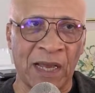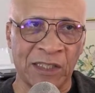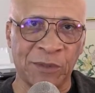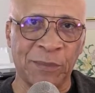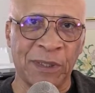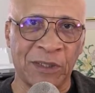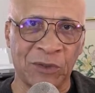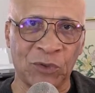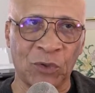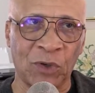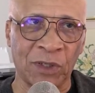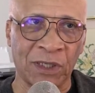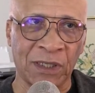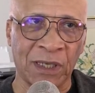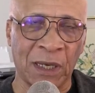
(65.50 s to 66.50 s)
been
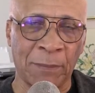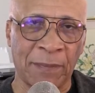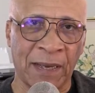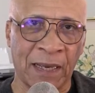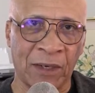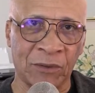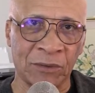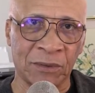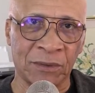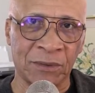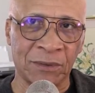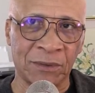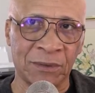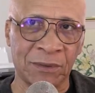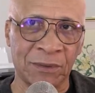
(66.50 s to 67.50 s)
talking about
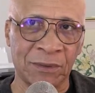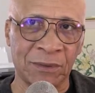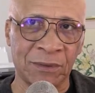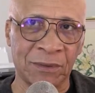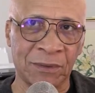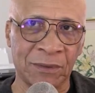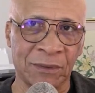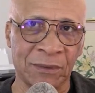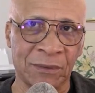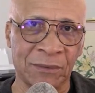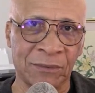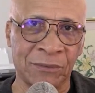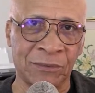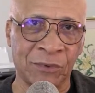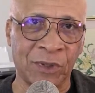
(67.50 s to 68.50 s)

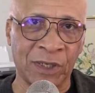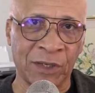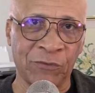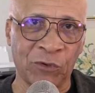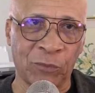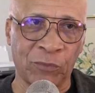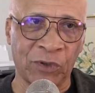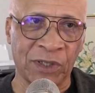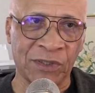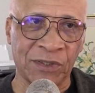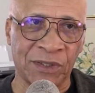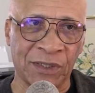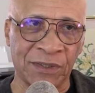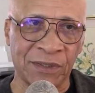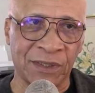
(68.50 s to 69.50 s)
running for
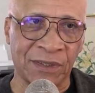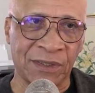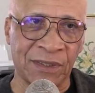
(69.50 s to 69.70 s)
president since